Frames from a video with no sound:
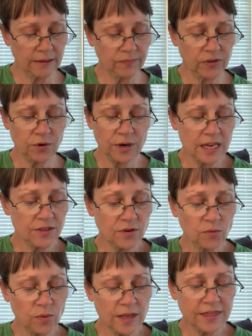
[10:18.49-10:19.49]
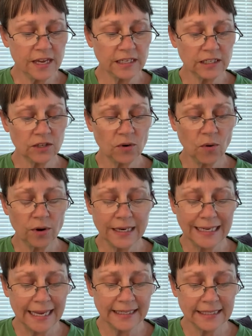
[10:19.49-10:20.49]
You're either with us or
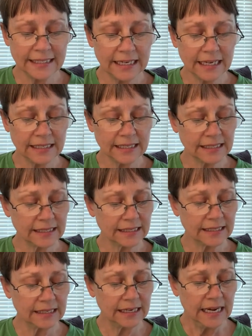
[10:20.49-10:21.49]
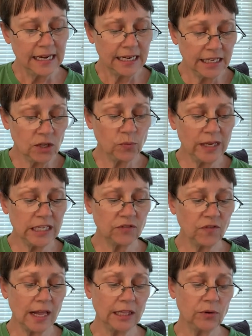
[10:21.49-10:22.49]
against us. In the weeks
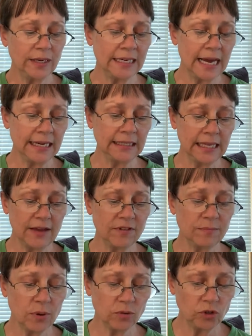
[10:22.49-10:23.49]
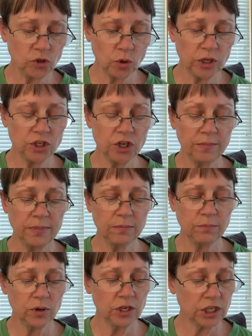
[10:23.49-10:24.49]
following 9/11, both George W.
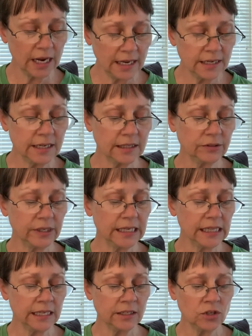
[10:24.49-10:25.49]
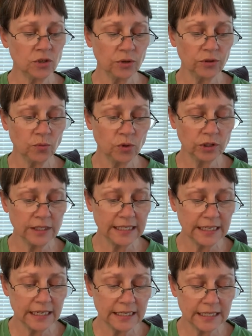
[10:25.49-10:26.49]
Bush and Hillary Clinton told the world's
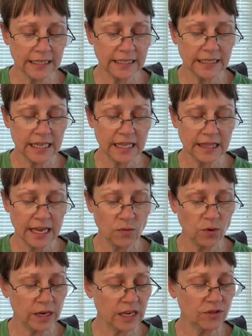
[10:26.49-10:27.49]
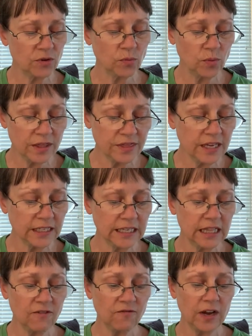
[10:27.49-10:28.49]
citizens that they were either with us
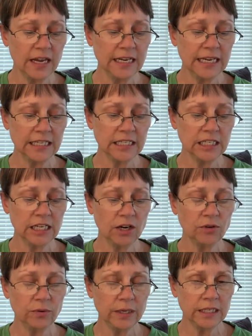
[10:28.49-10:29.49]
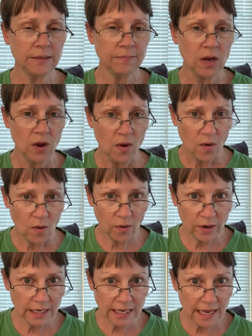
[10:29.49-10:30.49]
in the fight against terrorism
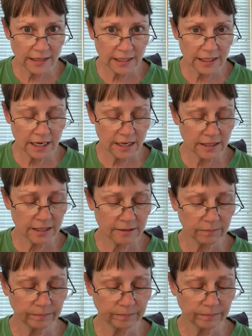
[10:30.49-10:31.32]
or against us.